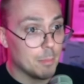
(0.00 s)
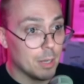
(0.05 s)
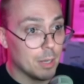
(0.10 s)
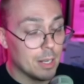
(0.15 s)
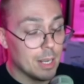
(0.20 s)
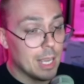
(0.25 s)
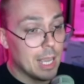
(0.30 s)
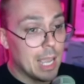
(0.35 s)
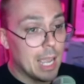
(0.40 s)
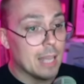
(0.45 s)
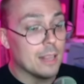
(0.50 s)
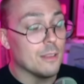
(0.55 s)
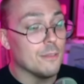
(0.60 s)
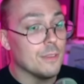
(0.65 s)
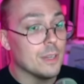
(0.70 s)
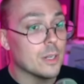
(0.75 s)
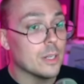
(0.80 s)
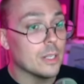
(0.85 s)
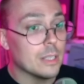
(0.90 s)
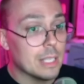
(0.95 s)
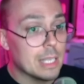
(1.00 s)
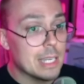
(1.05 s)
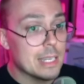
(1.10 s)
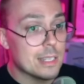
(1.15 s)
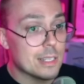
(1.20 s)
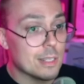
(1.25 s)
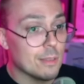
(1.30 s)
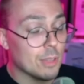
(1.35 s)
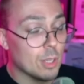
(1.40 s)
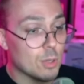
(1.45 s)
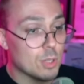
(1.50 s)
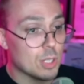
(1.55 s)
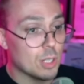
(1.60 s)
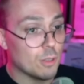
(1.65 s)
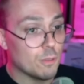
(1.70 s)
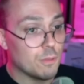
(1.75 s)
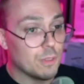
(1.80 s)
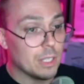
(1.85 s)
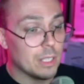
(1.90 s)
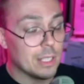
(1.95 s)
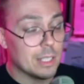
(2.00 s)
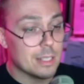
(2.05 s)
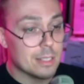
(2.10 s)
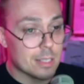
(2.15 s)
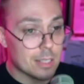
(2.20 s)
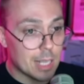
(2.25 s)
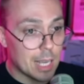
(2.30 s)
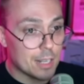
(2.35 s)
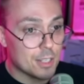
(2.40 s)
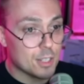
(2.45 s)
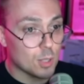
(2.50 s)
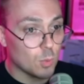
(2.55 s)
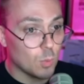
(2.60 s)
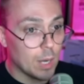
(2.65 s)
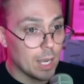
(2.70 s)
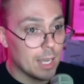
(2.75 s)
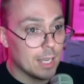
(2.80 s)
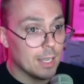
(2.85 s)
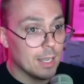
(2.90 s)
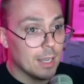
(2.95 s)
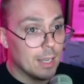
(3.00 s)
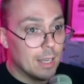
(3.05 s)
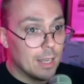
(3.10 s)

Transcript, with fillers: But at the very least, if those are your feelings and that's your way,